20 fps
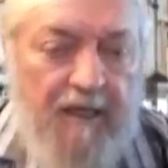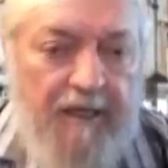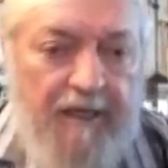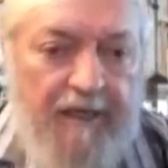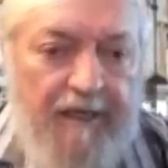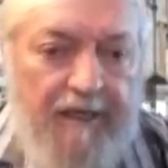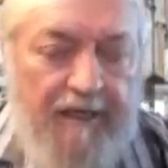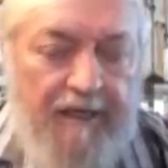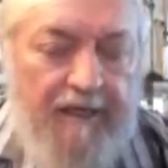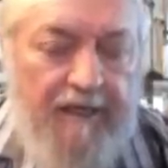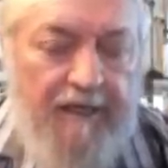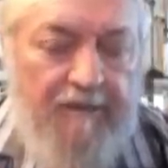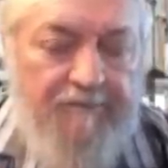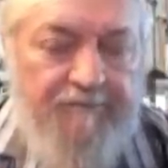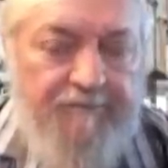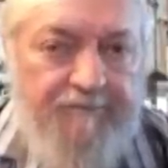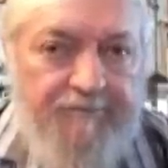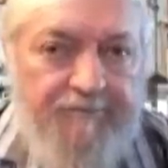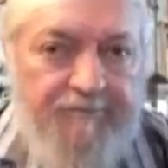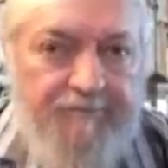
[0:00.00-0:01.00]

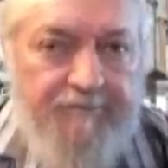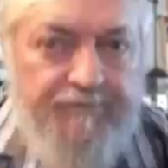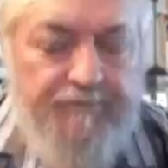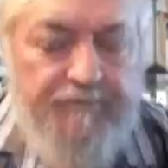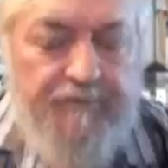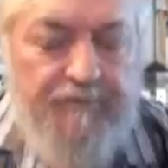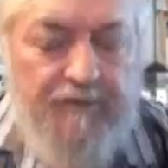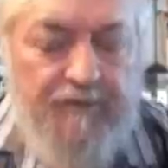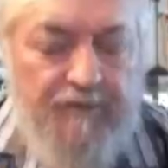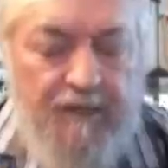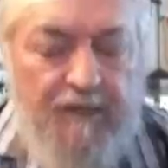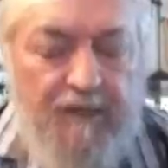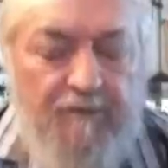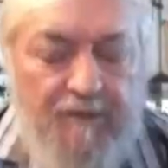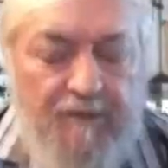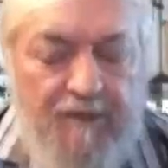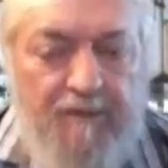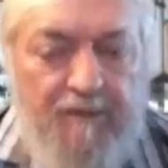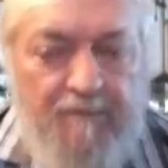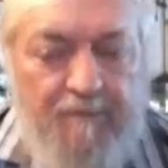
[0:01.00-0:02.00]
There
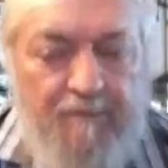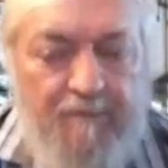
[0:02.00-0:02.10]
were